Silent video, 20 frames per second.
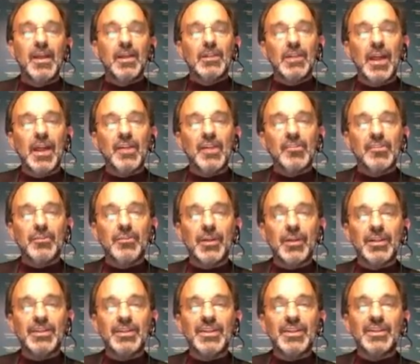Last of all,
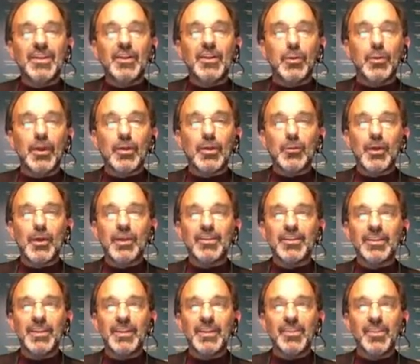I did get a quick
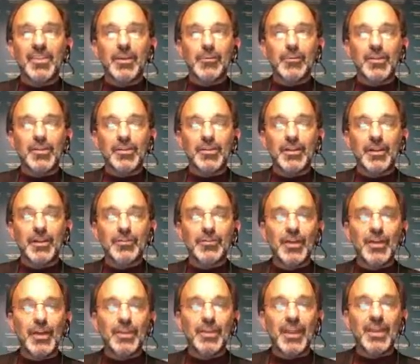question that I think we still have
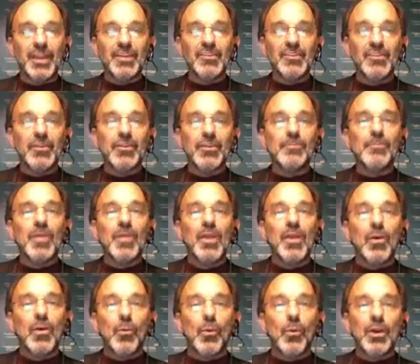time to answer.
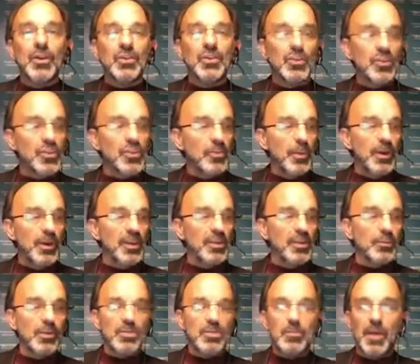What is your experience
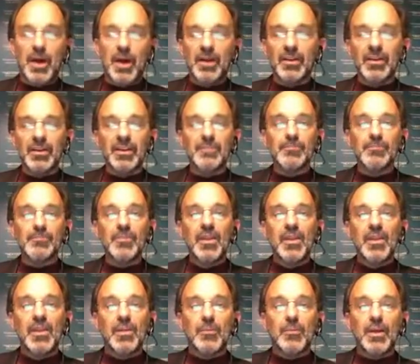with modeling?
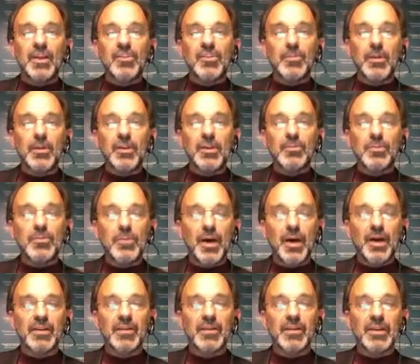My experience with
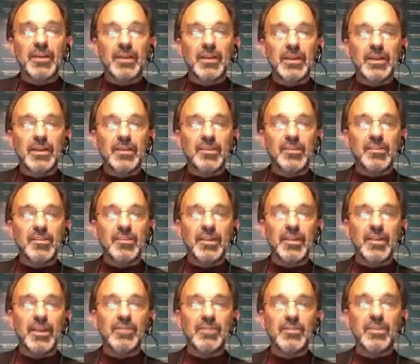modeling is that
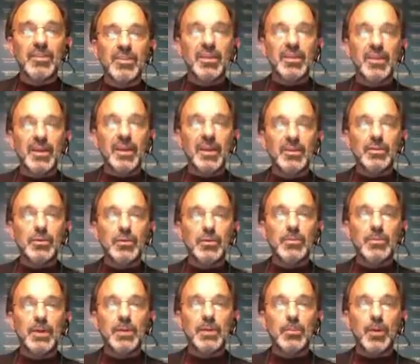everything I do in
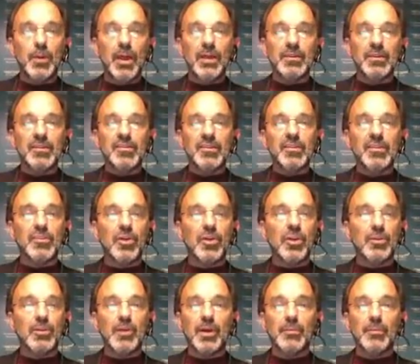my practice is all
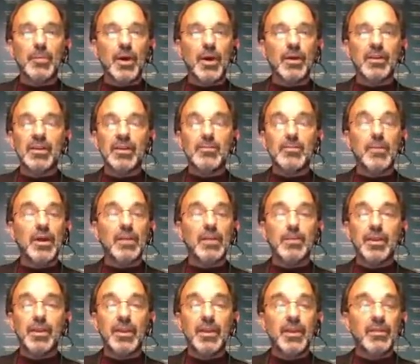about modeling my
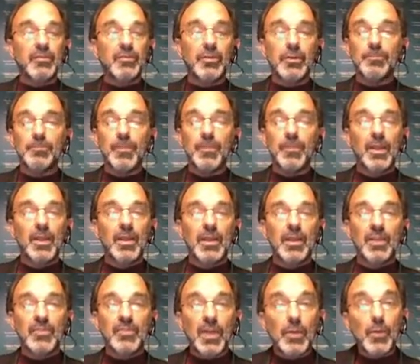behavior.
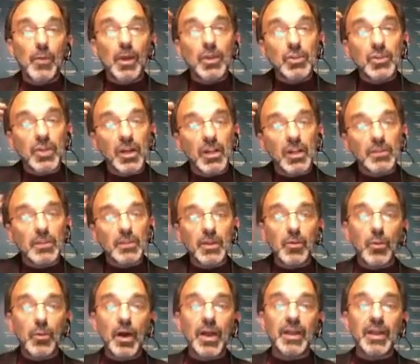If I want a child to be
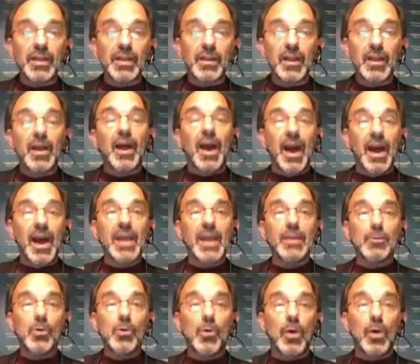quiet, I
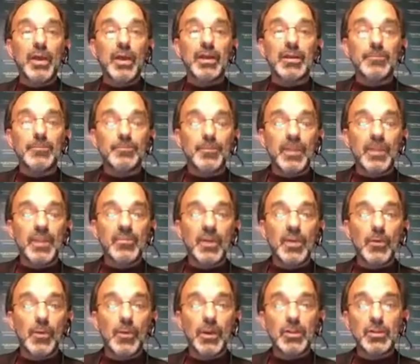am quiet. If I
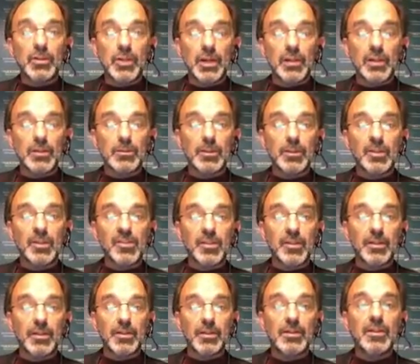want a child to be
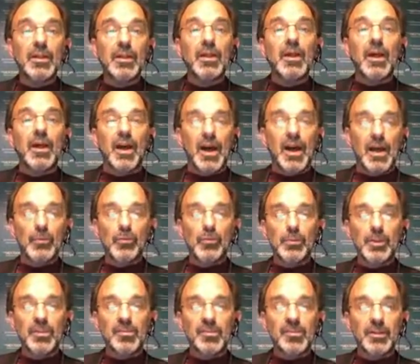still, I will
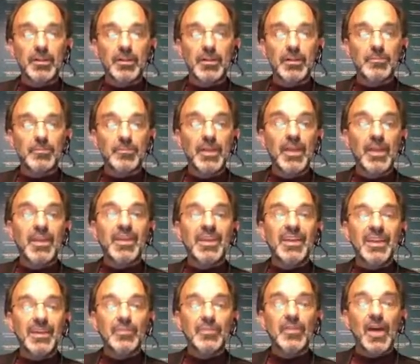be still.
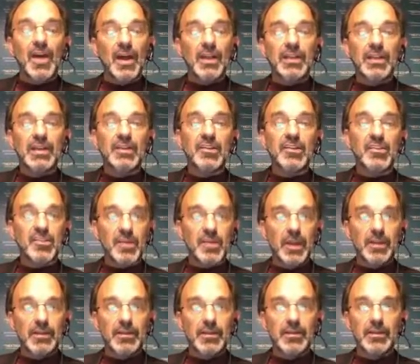If I get
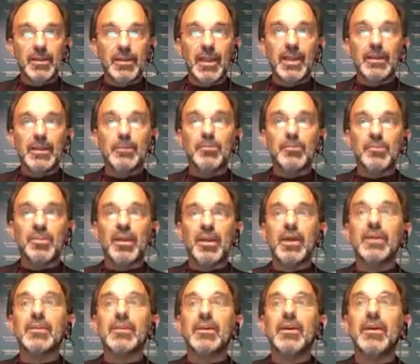excited and
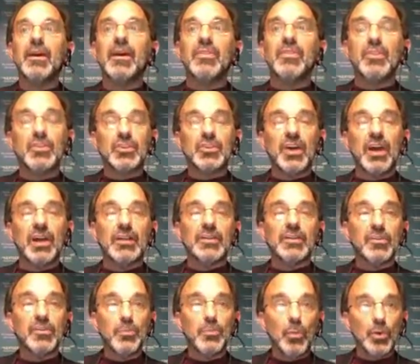upset, the child
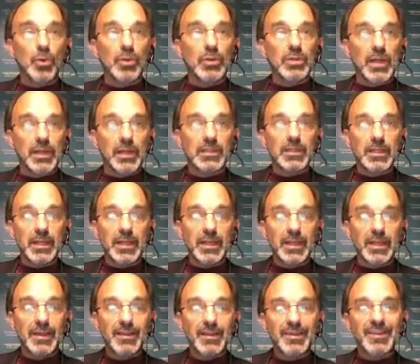is more likely to
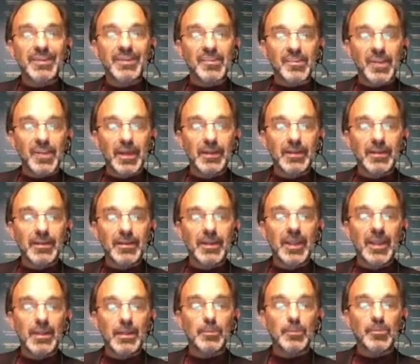get excited
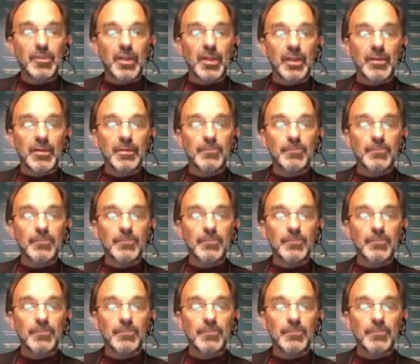and upset.